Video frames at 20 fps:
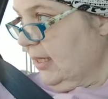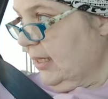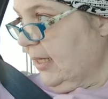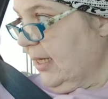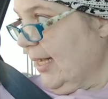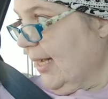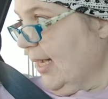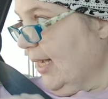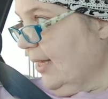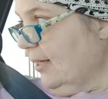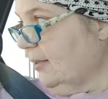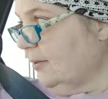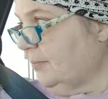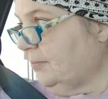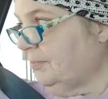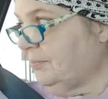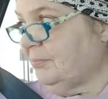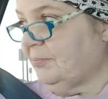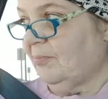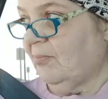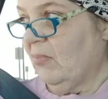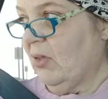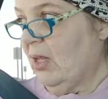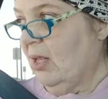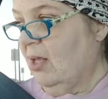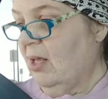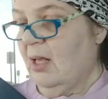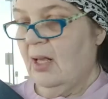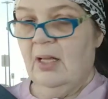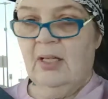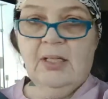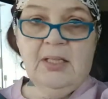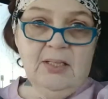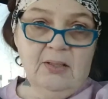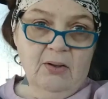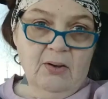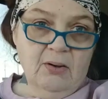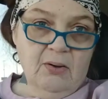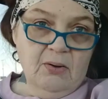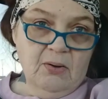Yeah.
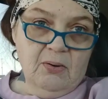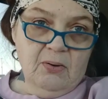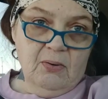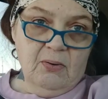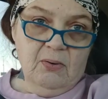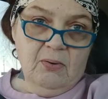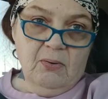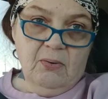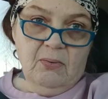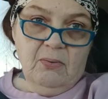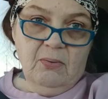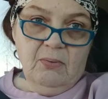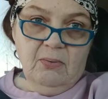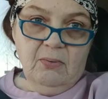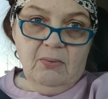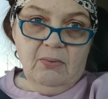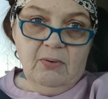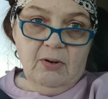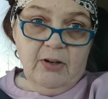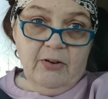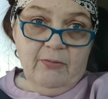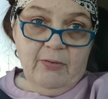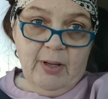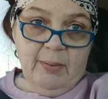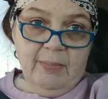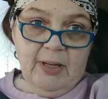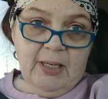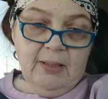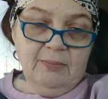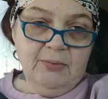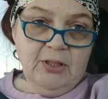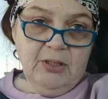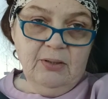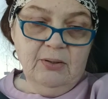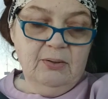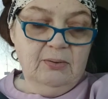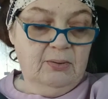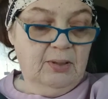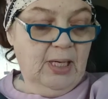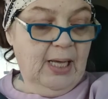So, what have I been up
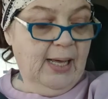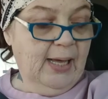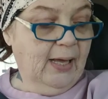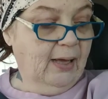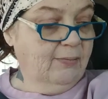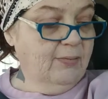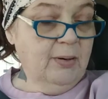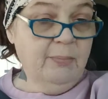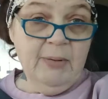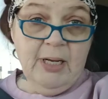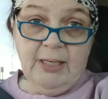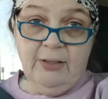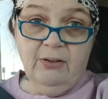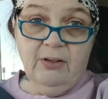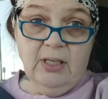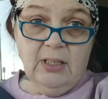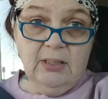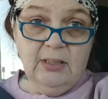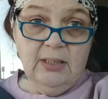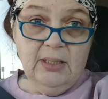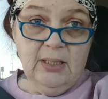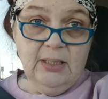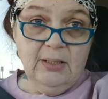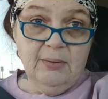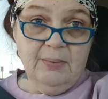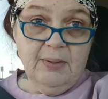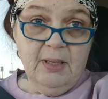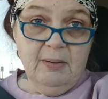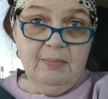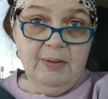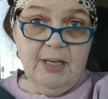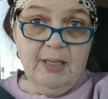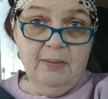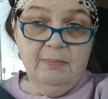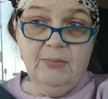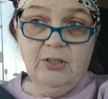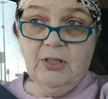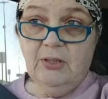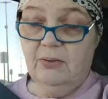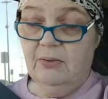to? Having migraines. That's what I've been
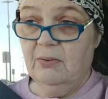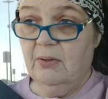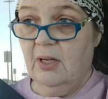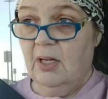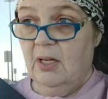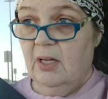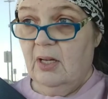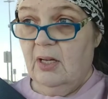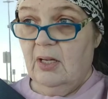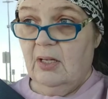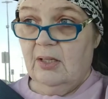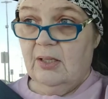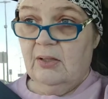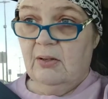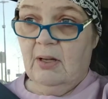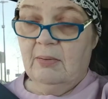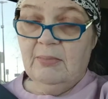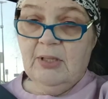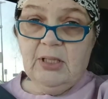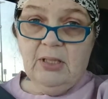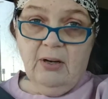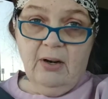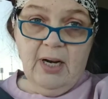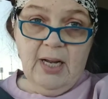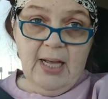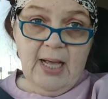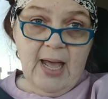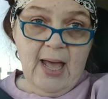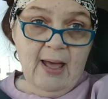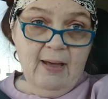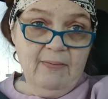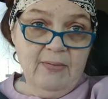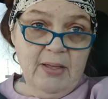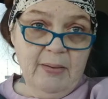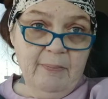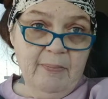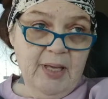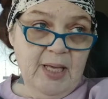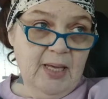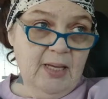up to. So, I'm sorry I
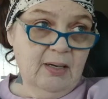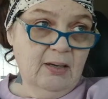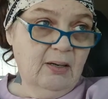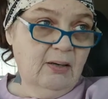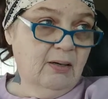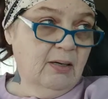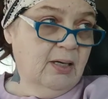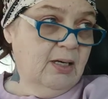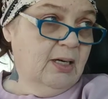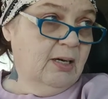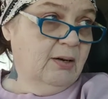haven't been on